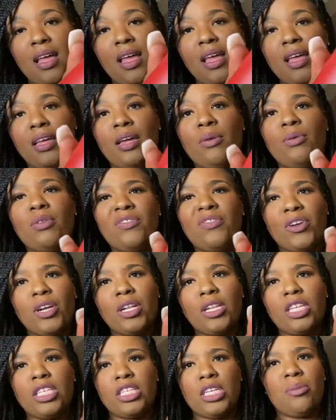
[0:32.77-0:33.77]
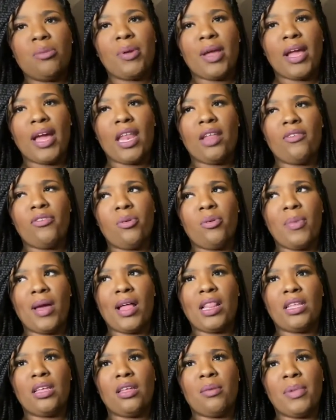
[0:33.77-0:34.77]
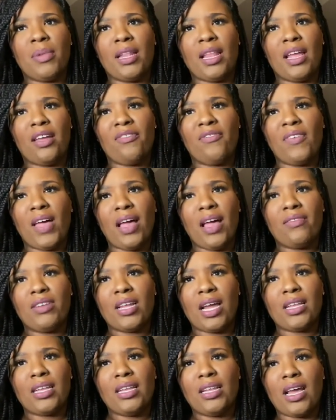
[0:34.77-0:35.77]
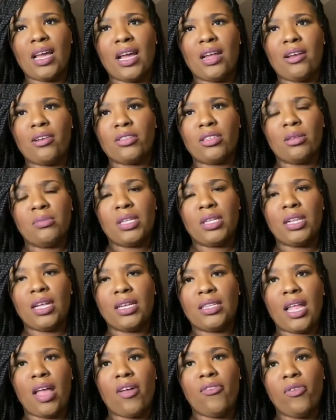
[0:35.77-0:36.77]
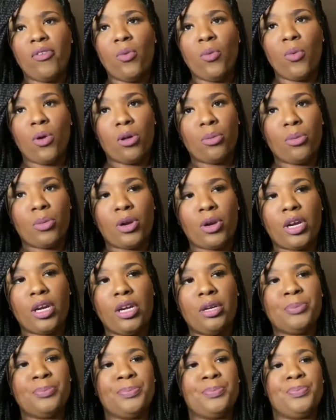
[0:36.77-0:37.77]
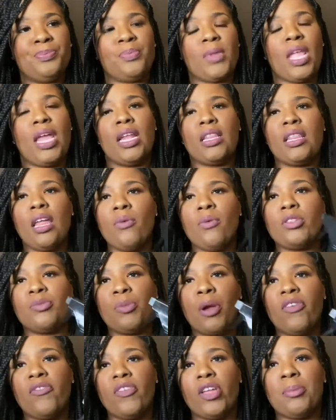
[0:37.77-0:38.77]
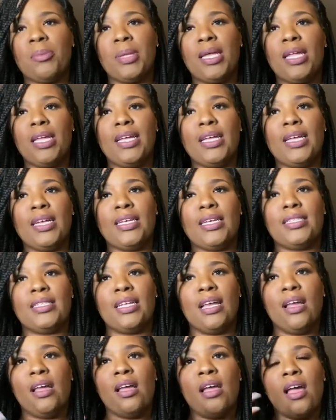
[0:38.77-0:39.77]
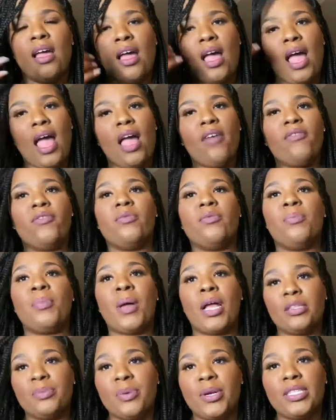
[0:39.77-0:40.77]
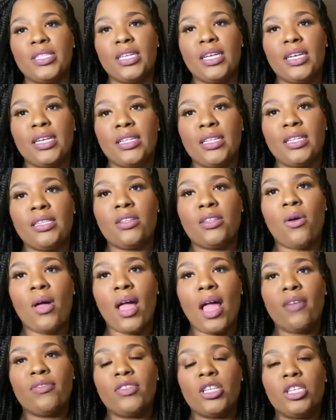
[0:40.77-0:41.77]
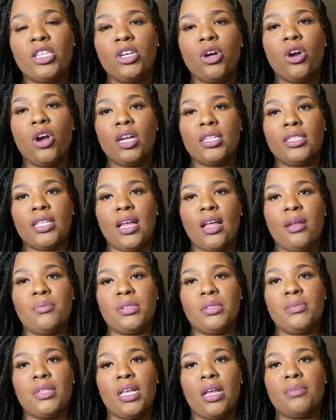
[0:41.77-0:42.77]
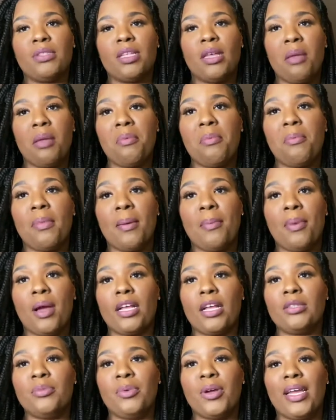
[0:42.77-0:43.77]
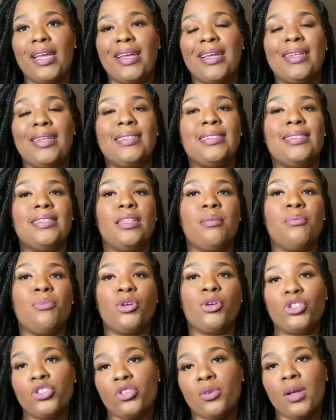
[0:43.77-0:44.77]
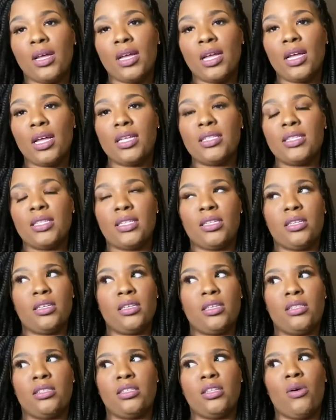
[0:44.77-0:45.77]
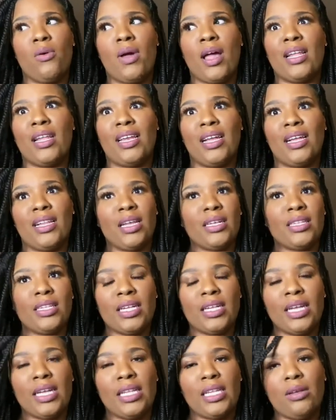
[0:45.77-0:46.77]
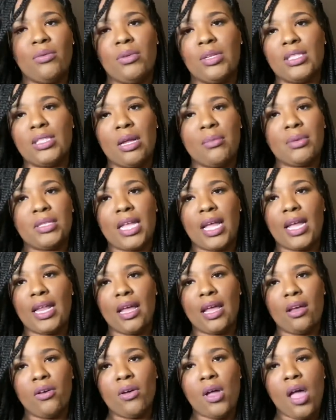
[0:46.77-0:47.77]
It was fairly cheap. I got it for probably about like $5.99 or something like that from Walmart. And I thought it was perfect because I have box braids in, so I have such a hard time sometimes of keeping my box braids moisturized, and so I neglect it, and then when it's time to take it out,